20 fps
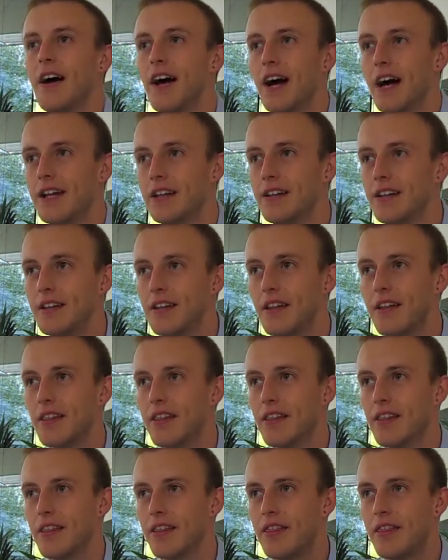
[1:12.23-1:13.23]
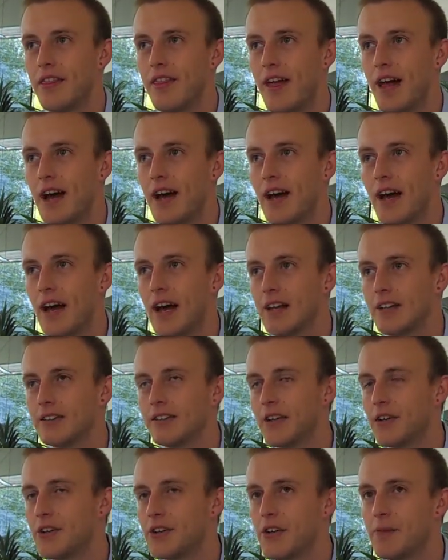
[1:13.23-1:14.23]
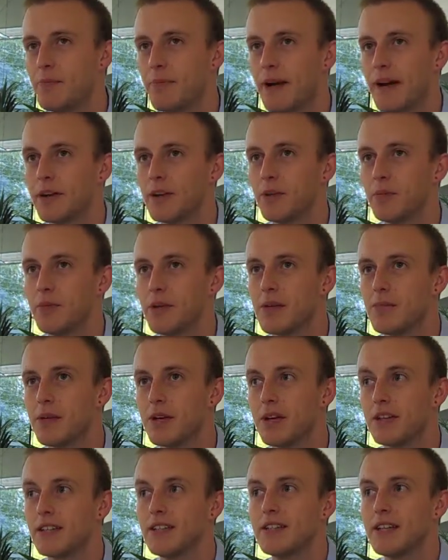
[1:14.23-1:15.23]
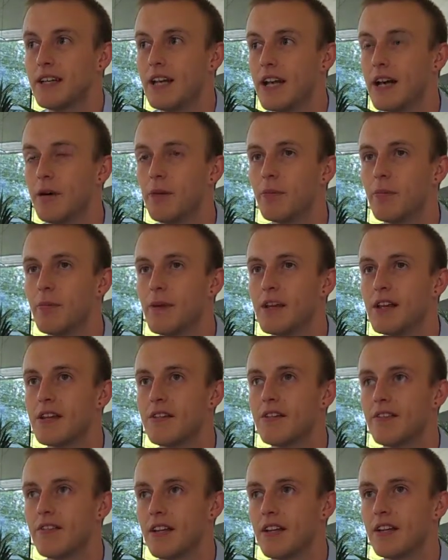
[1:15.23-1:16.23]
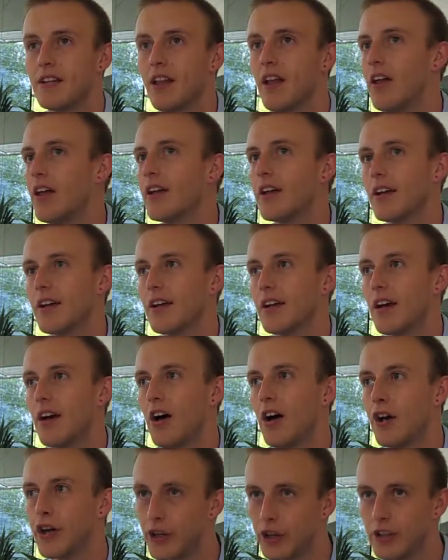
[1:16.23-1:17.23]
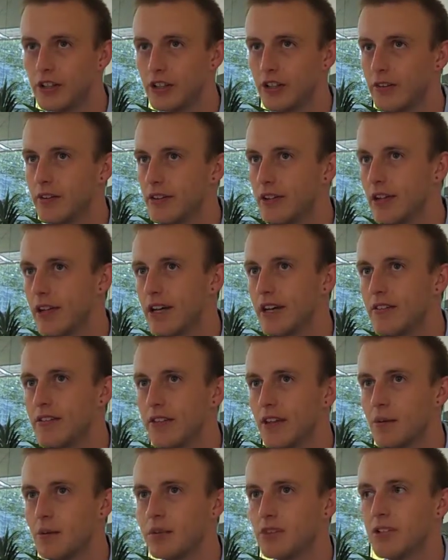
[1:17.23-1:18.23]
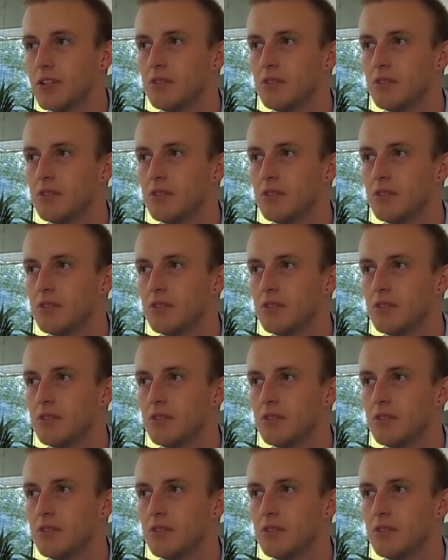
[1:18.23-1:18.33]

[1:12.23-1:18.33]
And that had such an impact on me because it did help me to feel like I could do it, and if there was